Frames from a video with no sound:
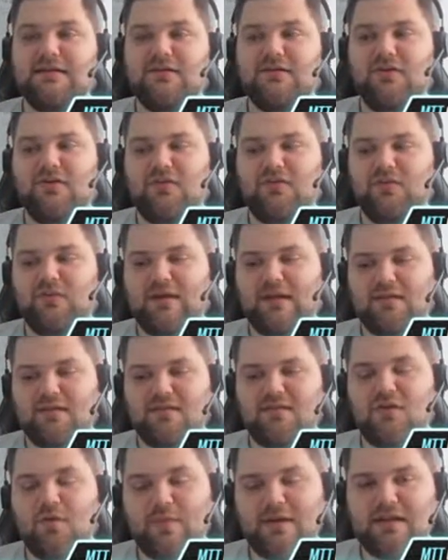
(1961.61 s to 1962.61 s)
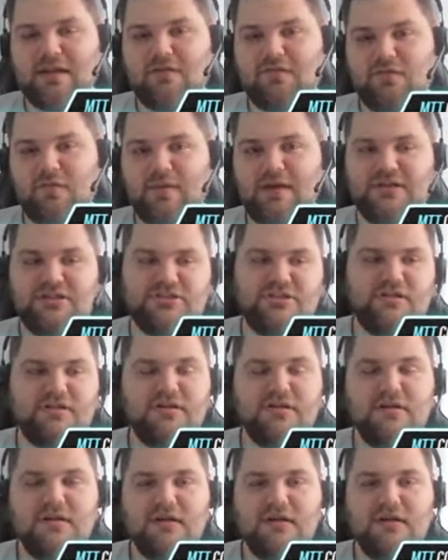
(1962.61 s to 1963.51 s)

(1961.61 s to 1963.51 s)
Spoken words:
because you get so many information